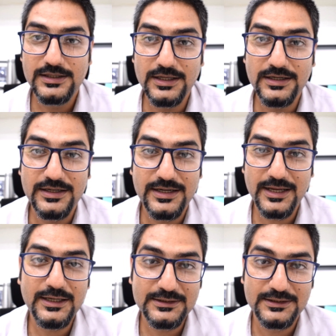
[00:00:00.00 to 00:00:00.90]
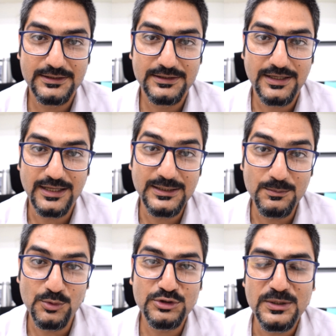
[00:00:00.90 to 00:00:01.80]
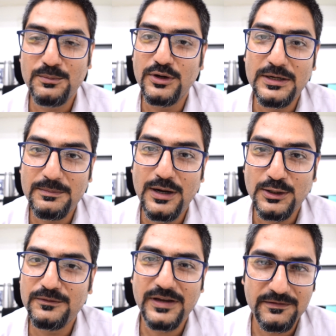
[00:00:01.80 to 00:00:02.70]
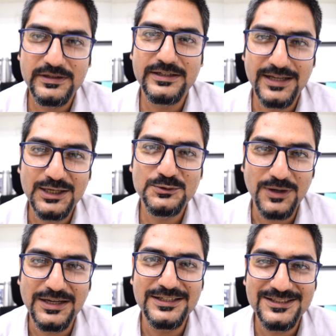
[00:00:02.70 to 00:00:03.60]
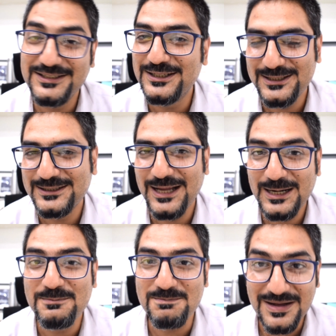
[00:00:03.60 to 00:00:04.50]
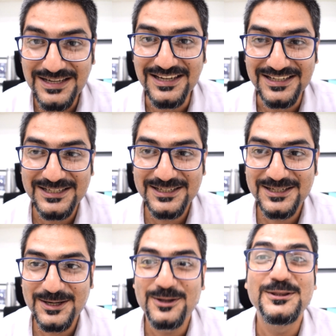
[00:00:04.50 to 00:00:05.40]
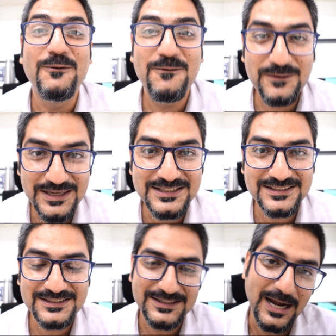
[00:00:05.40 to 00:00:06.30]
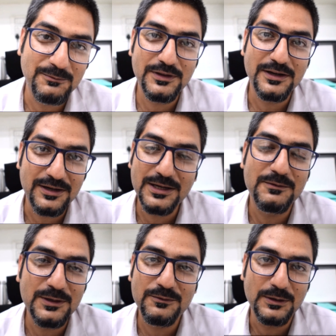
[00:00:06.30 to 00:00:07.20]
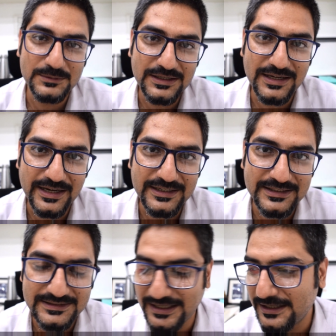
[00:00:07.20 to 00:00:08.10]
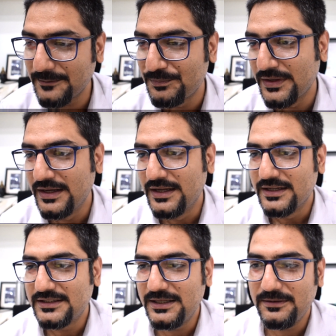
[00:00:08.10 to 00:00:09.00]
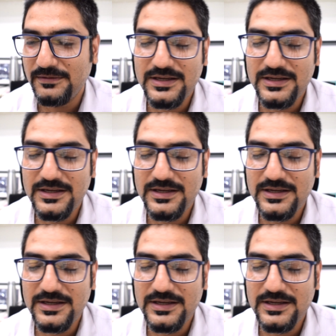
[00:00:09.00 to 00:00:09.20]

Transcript: The next and the most important part of every tax filing season is that money, the fees that we recover from the client. Is that, see,